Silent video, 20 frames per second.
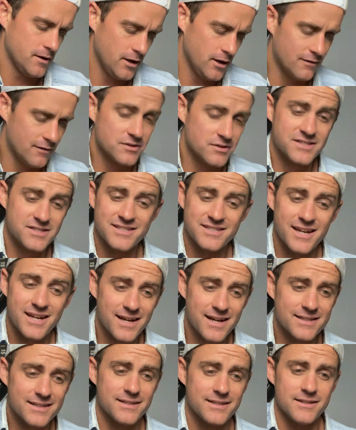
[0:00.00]
Every
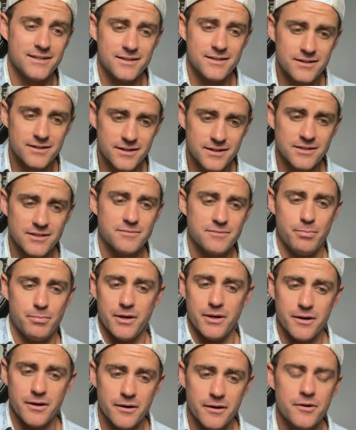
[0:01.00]
second gets
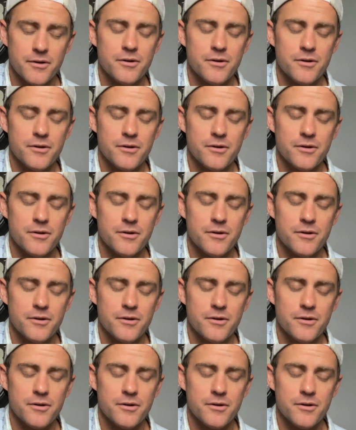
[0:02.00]
better.